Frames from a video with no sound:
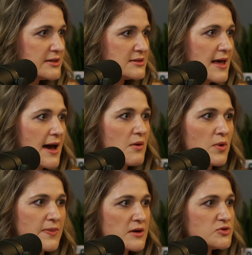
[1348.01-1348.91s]
is that
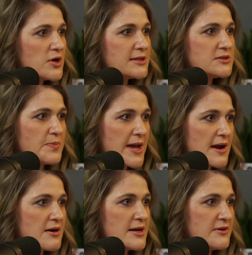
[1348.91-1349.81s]
when they're trying to
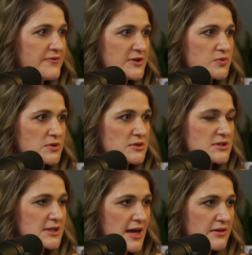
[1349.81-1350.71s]
pair individuals
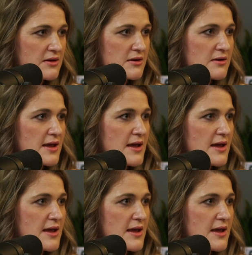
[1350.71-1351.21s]
together